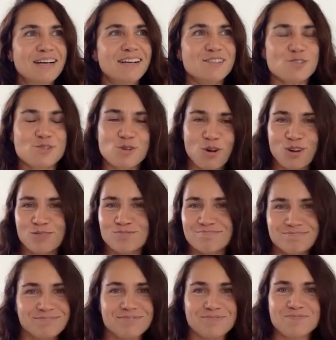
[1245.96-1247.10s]
So,
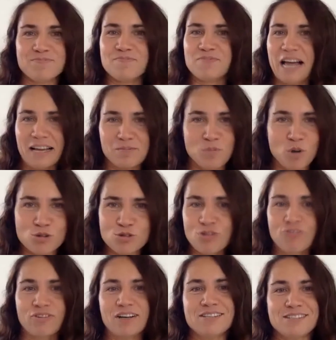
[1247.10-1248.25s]
like most
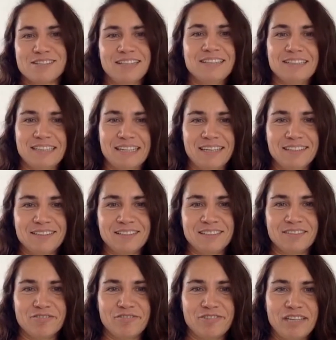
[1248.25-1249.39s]
of us, indeed,
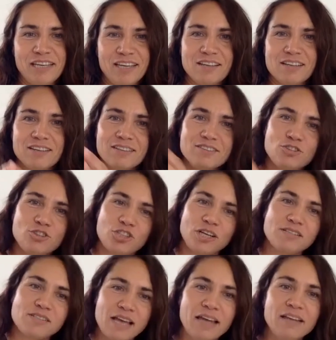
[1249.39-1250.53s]
we
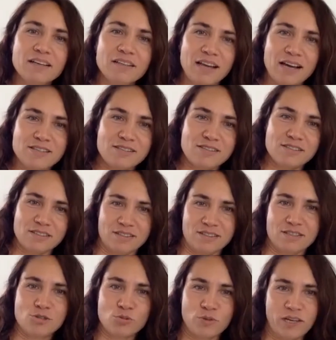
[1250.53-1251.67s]
just analyze the
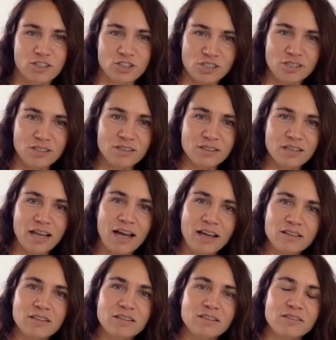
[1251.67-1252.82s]
situation
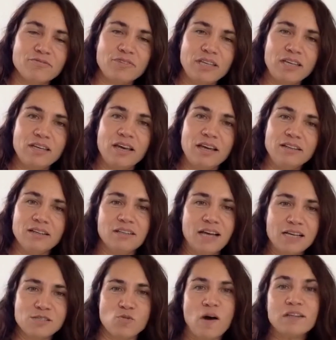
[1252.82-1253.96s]
and we
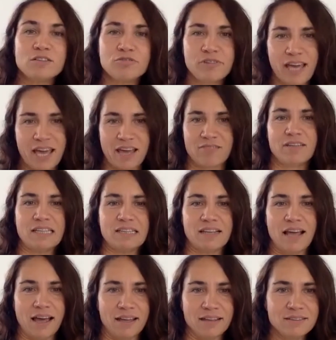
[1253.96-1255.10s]
analyze what we have in
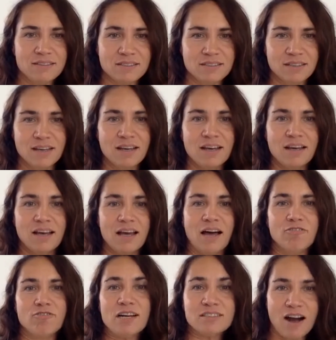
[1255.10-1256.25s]
hand,
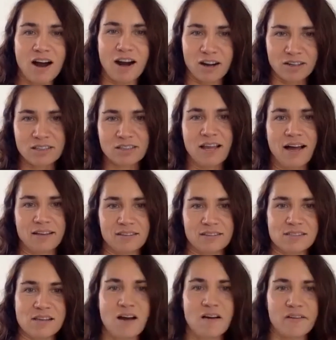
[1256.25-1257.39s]
and what our
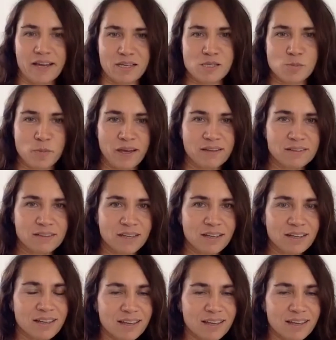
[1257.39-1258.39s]
clients are expecting,